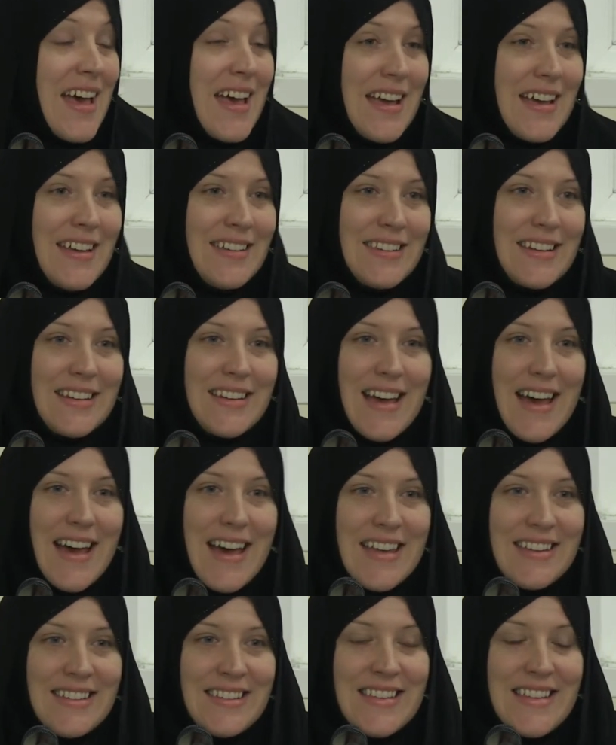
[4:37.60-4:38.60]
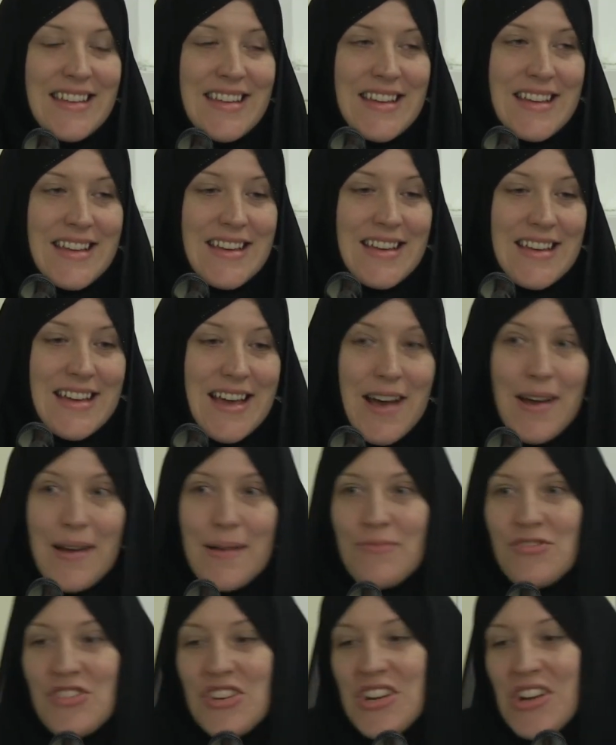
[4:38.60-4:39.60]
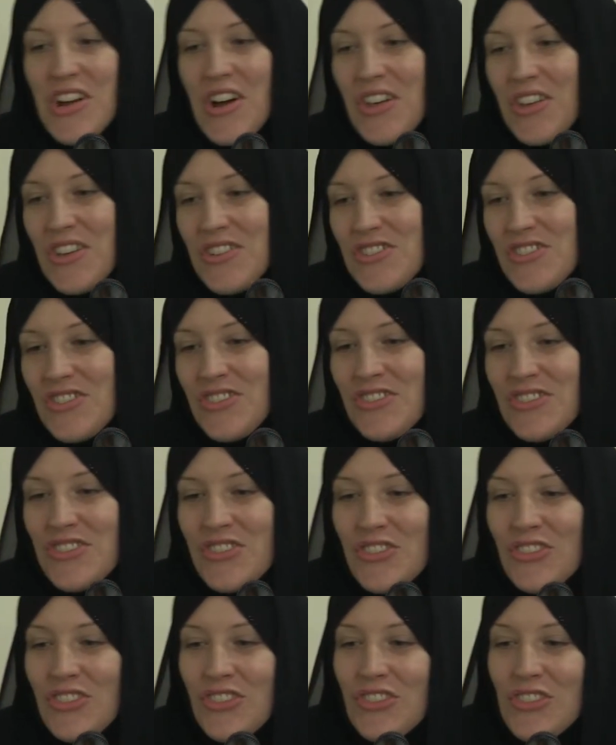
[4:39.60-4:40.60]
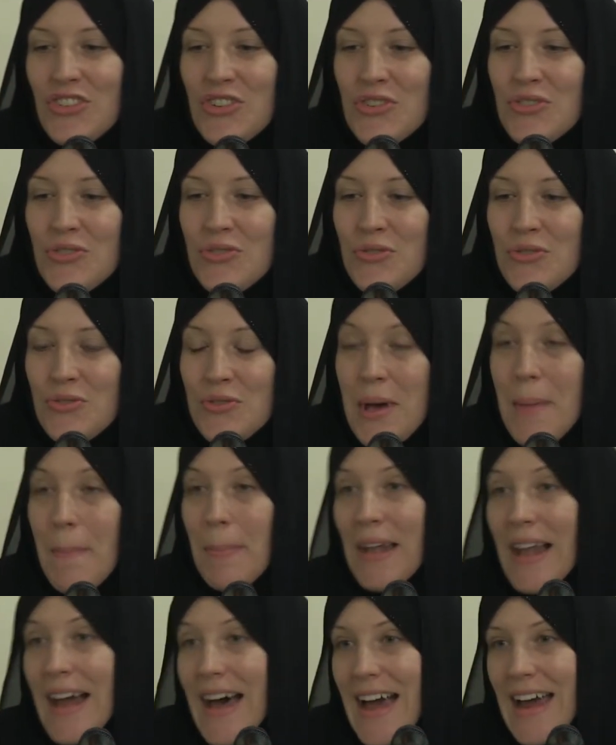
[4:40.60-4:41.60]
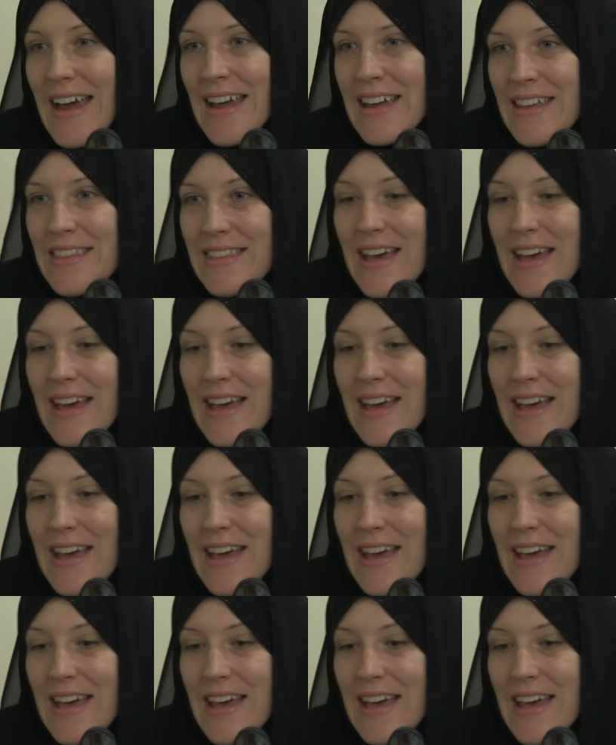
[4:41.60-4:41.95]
Is it as the Arab genealogists used to imply,